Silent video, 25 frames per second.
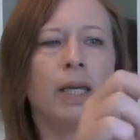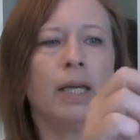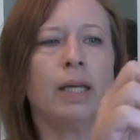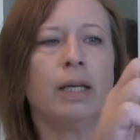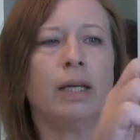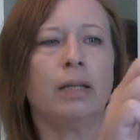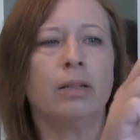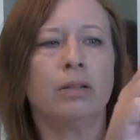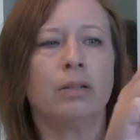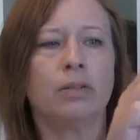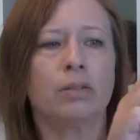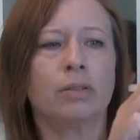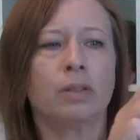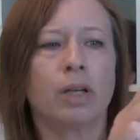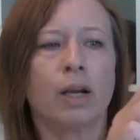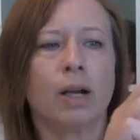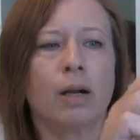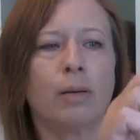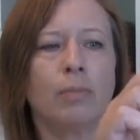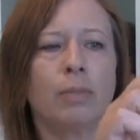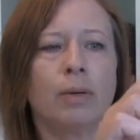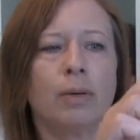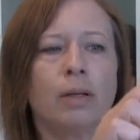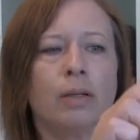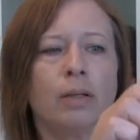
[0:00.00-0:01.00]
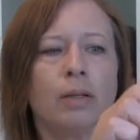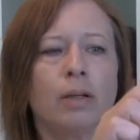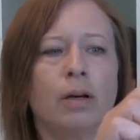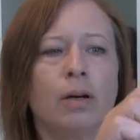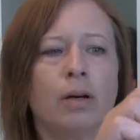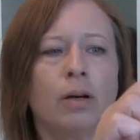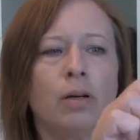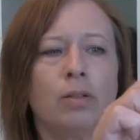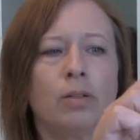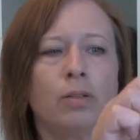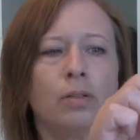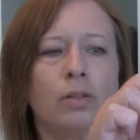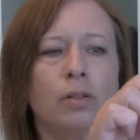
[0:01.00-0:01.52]
handles are, but
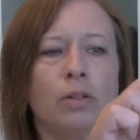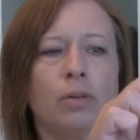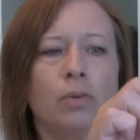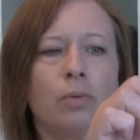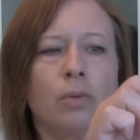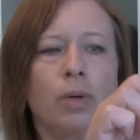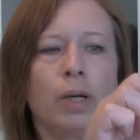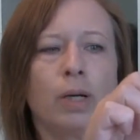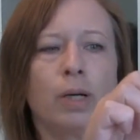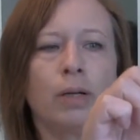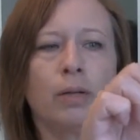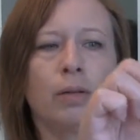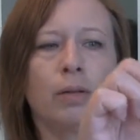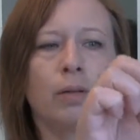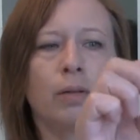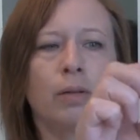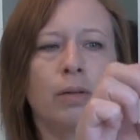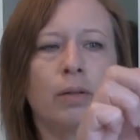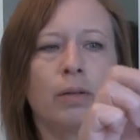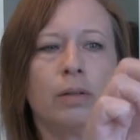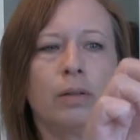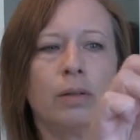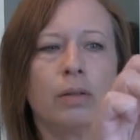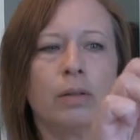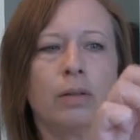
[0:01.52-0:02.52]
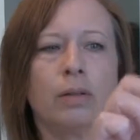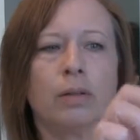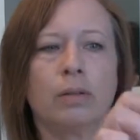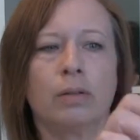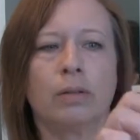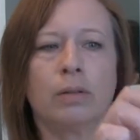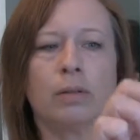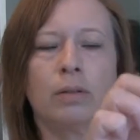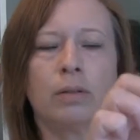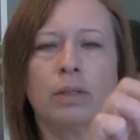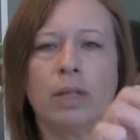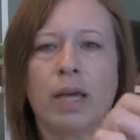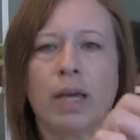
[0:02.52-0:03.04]
also where
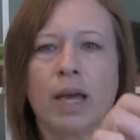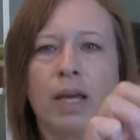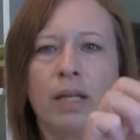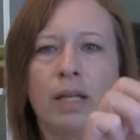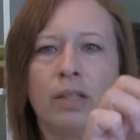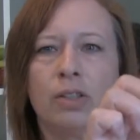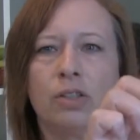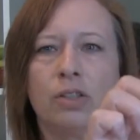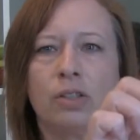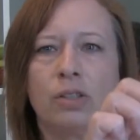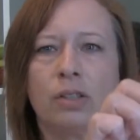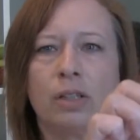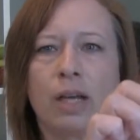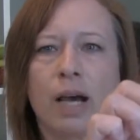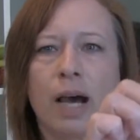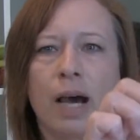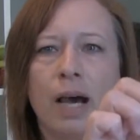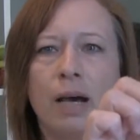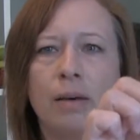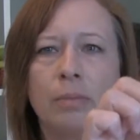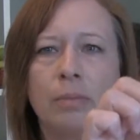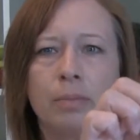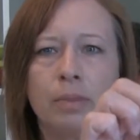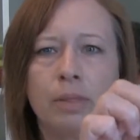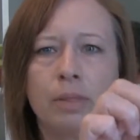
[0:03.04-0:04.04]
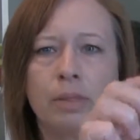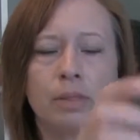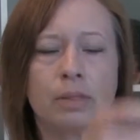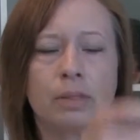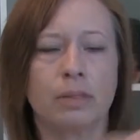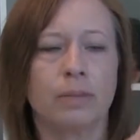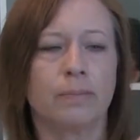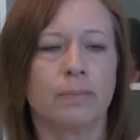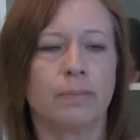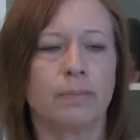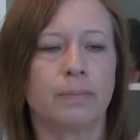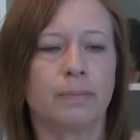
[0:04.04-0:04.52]
the edge stops.